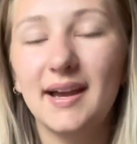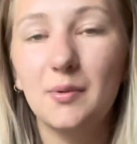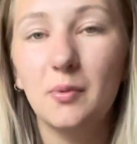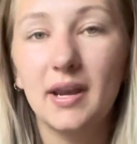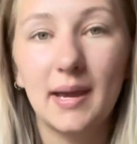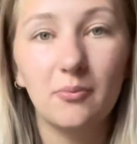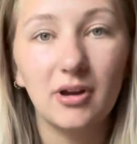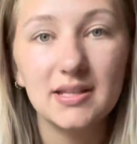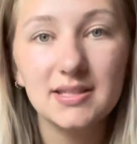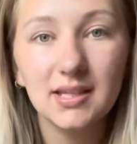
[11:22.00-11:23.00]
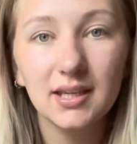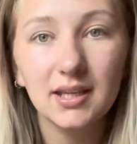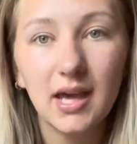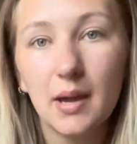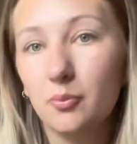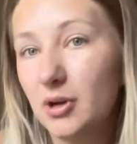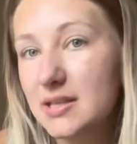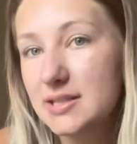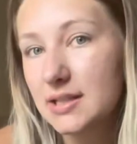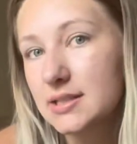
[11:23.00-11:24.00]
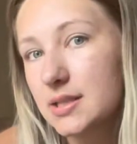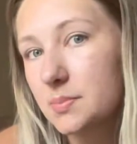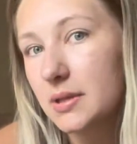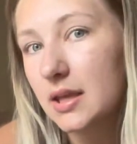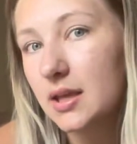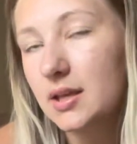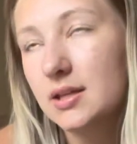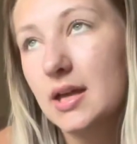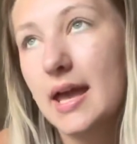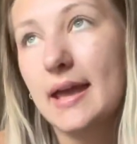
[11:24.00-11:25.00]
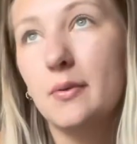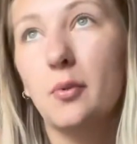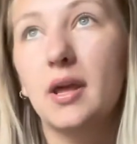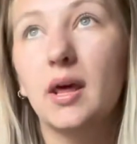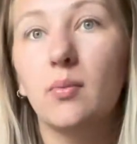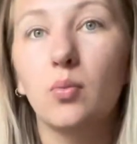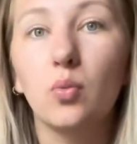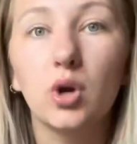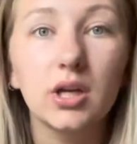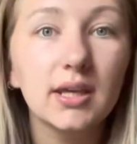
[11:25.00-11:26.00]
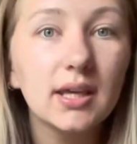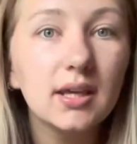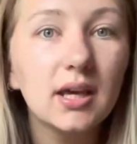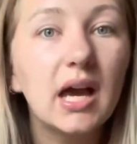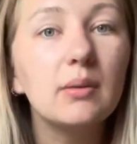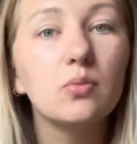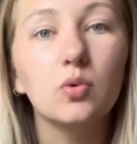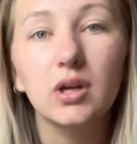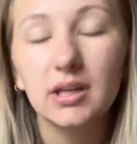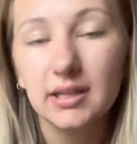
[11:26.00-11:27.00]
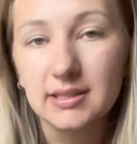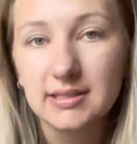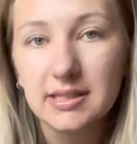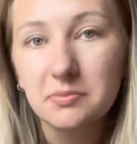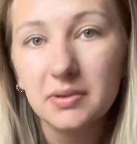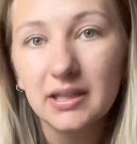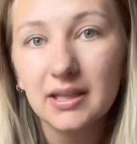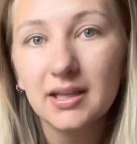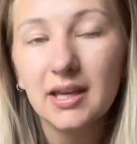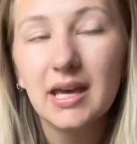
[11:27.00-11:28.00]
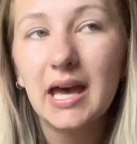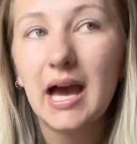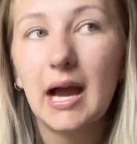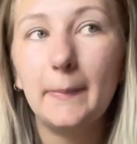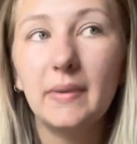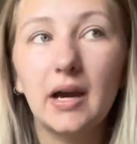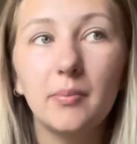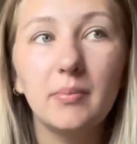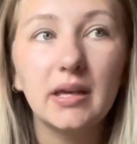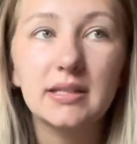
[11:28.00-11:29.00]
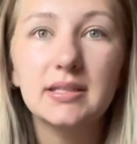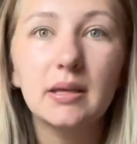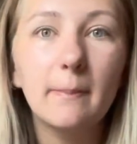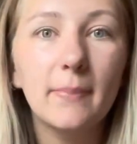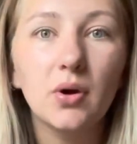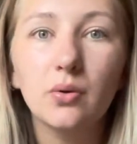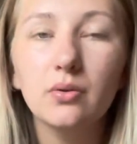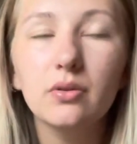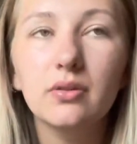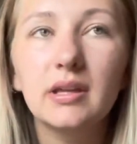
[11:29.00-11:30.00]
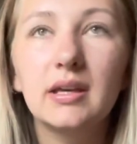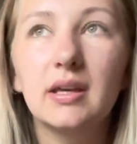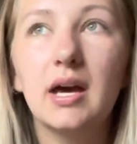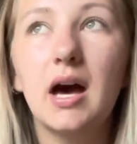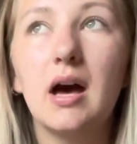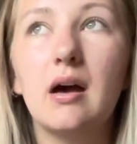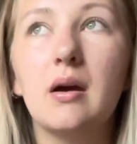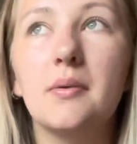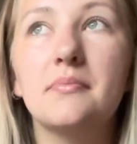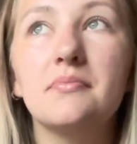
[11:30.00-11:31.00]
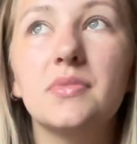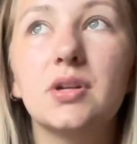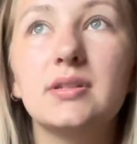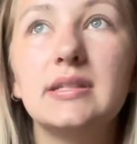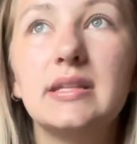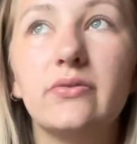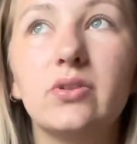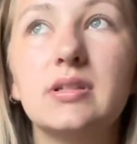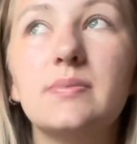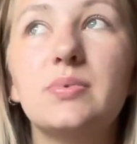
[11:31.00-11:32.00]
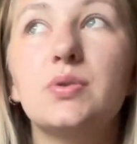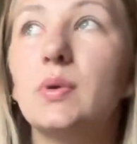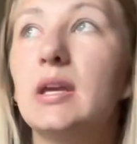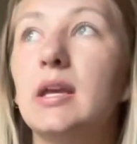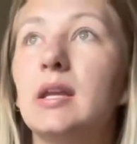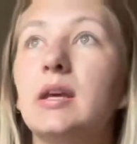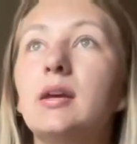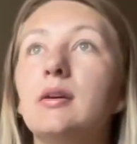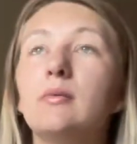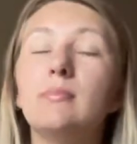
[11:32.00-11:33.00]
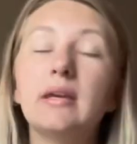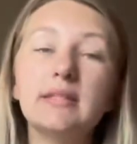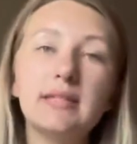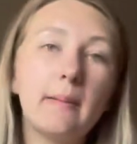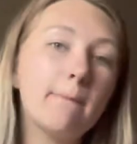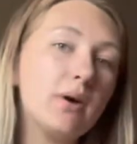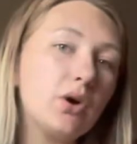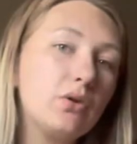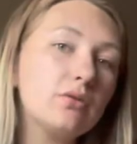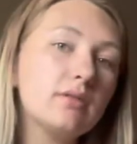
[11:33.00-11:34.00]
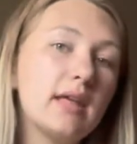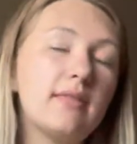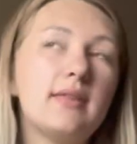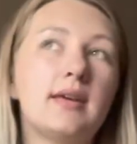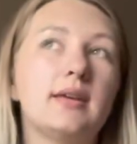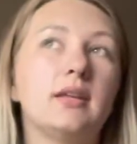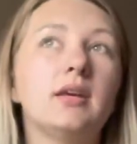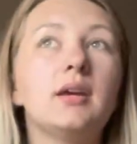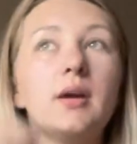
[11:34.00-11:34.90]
when I'm resting deeply. And when I'm working deeply. I'm not mixing both. There's a difference between mixing both and then